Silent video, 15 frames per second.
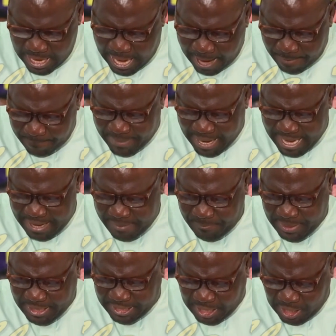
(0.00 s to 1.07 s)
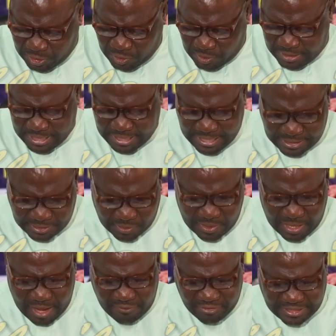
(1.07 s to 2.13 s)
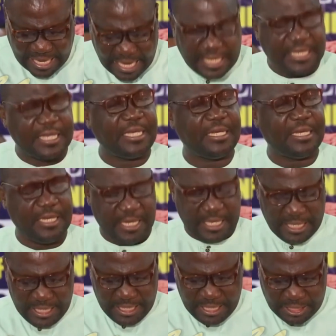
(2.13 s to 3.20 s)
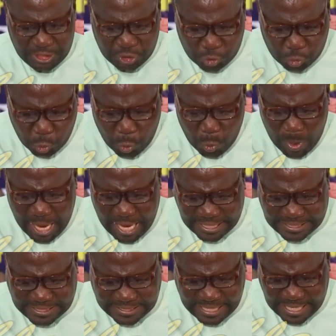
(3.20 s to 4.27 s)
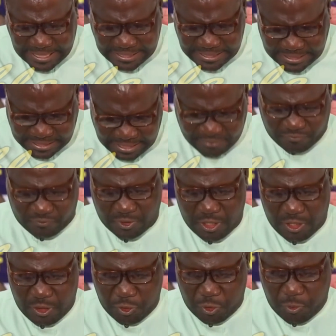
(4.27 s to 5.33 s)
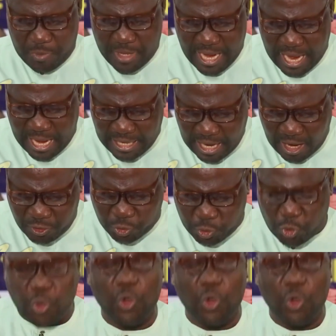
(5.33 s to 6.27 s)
and by implication the national psyche is too extensive to be allowed to